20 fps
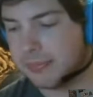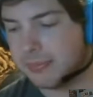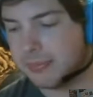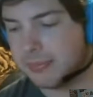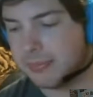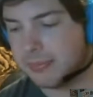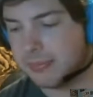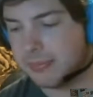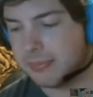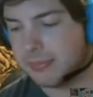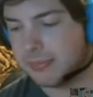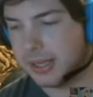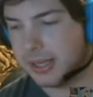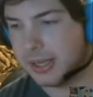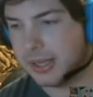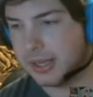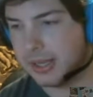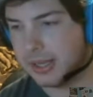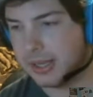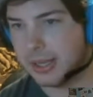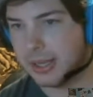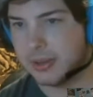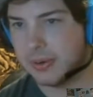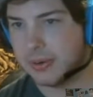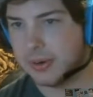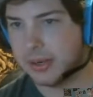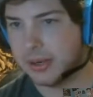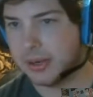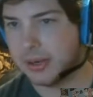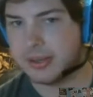He
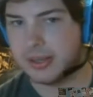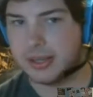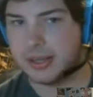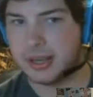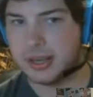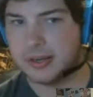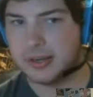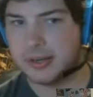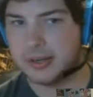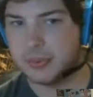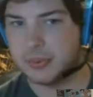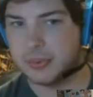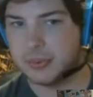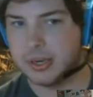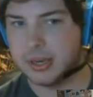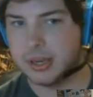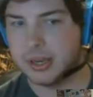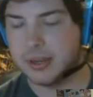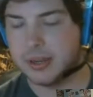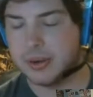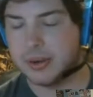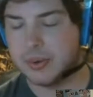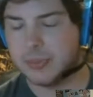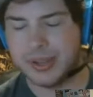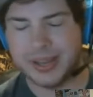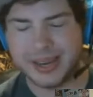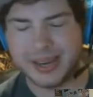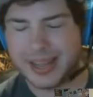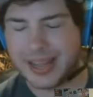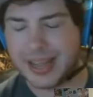got his win at
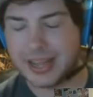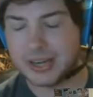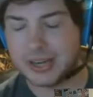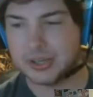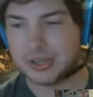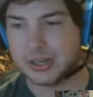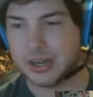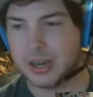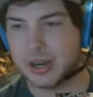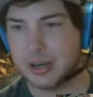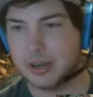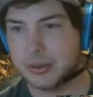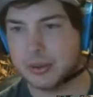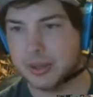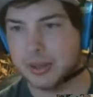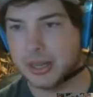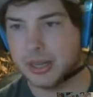Chicagoland